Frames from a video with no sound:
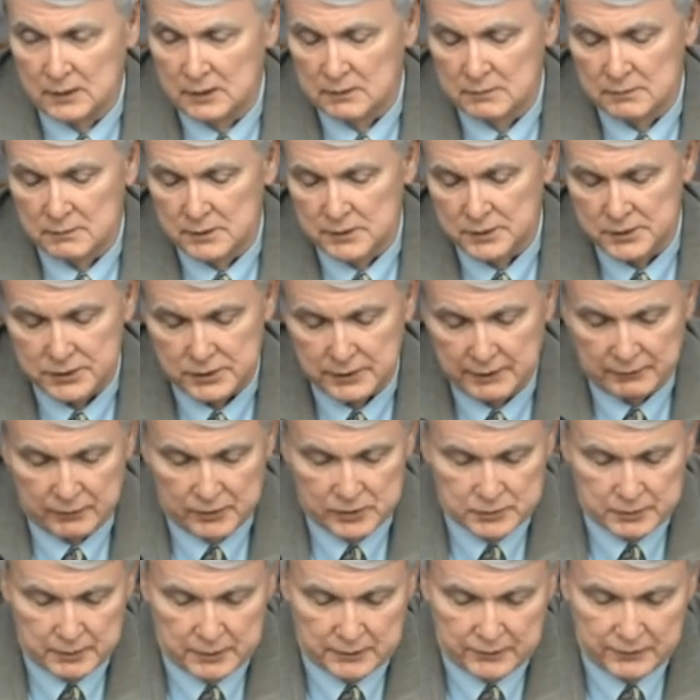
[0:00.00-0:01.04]
and this is
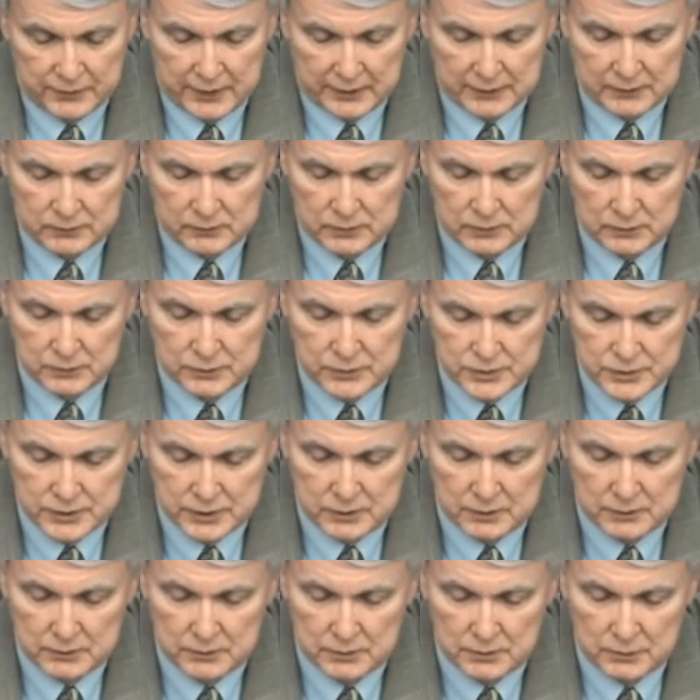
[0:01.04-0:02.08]
evidenced by the fact of what we've
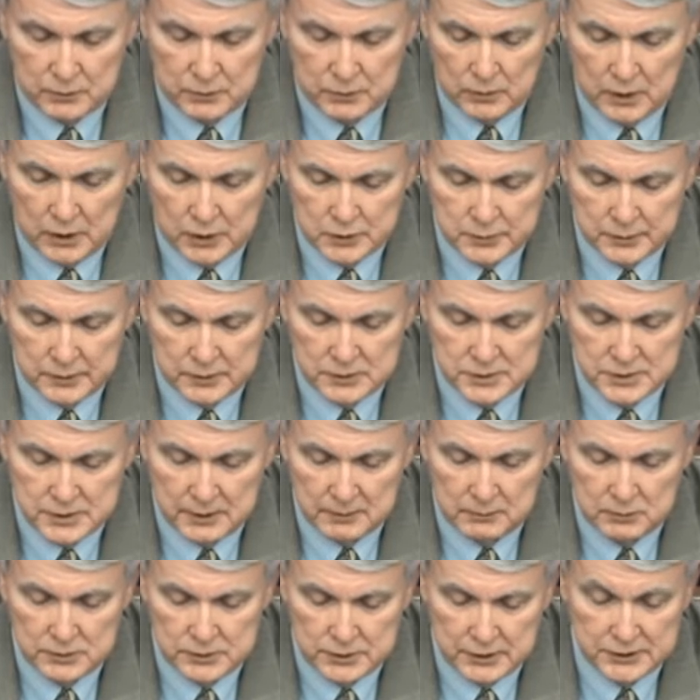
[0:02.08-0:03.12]
seen on the Rural Hospital
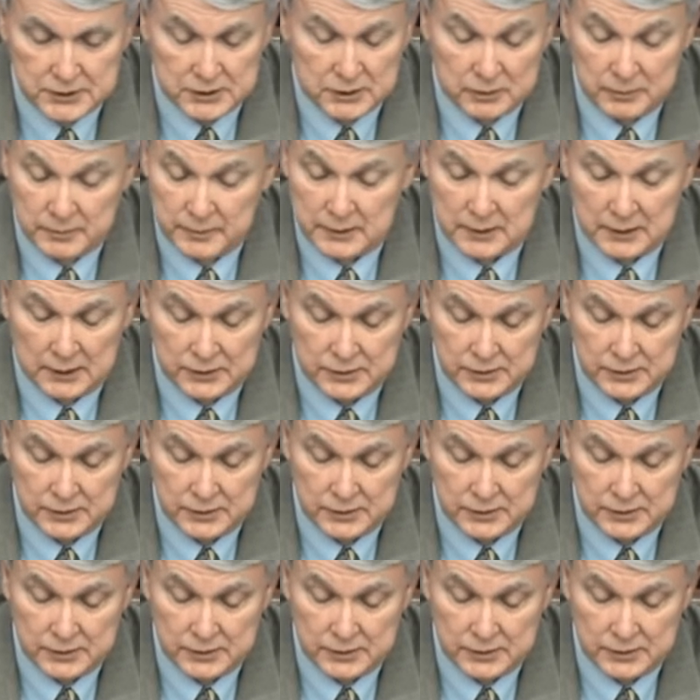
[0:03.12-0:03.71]
Stabilization Committee.